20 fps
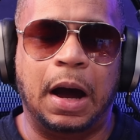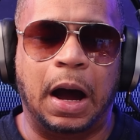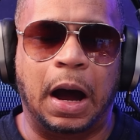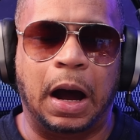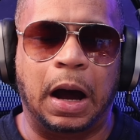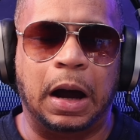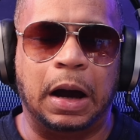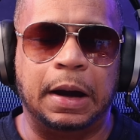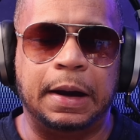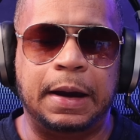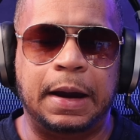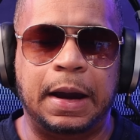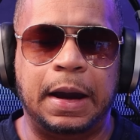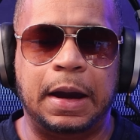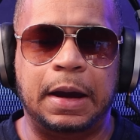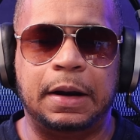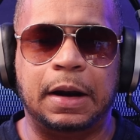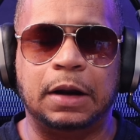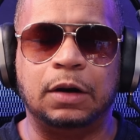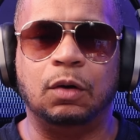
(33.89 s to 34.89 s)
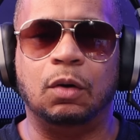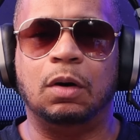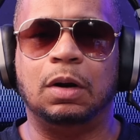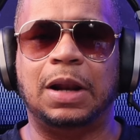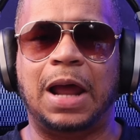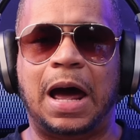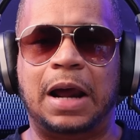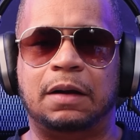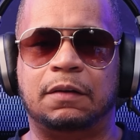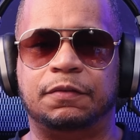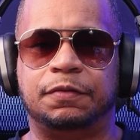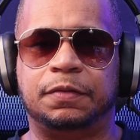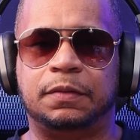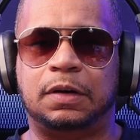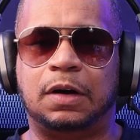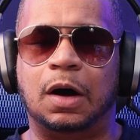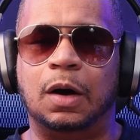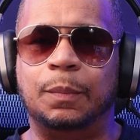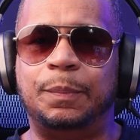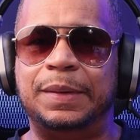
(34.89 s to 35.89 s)
Uh, and I know a lot of
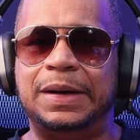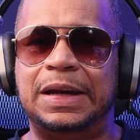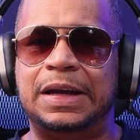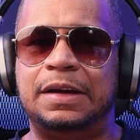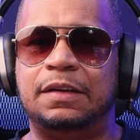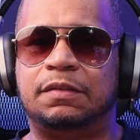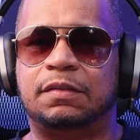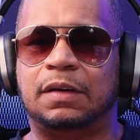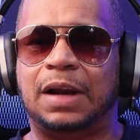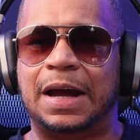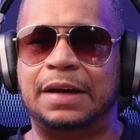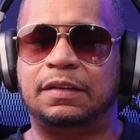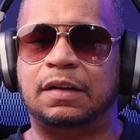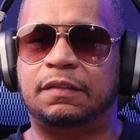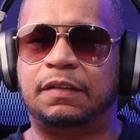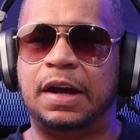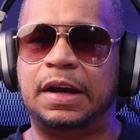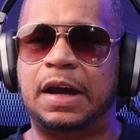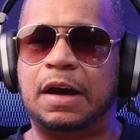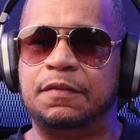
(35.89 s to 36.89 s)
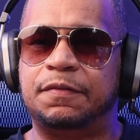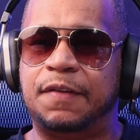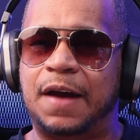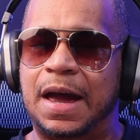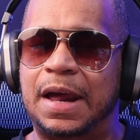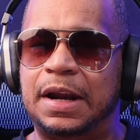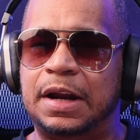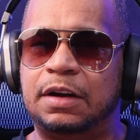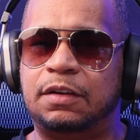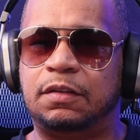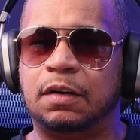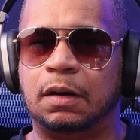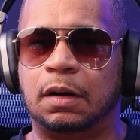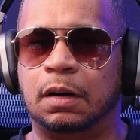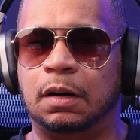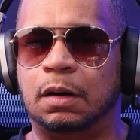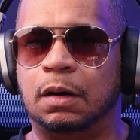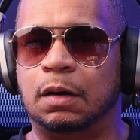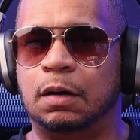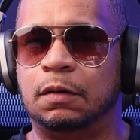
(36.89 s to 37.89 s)
companies like to take advantage
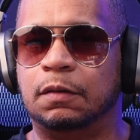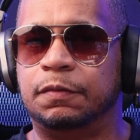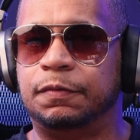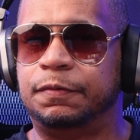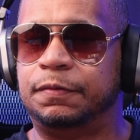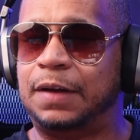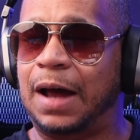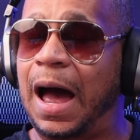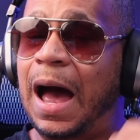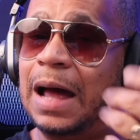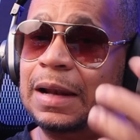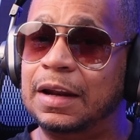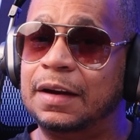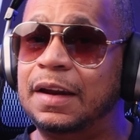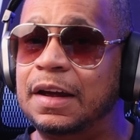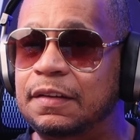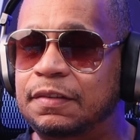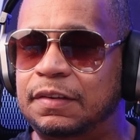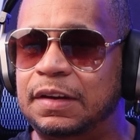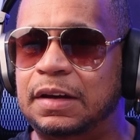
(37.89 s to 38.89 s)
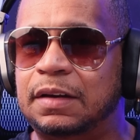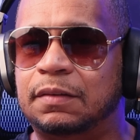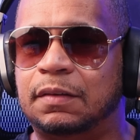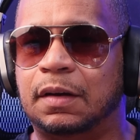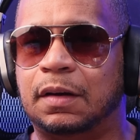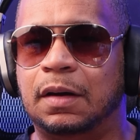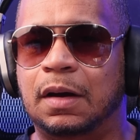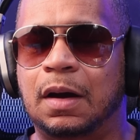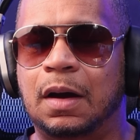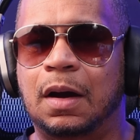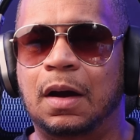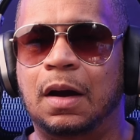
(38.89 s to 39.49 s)
of the holiday season.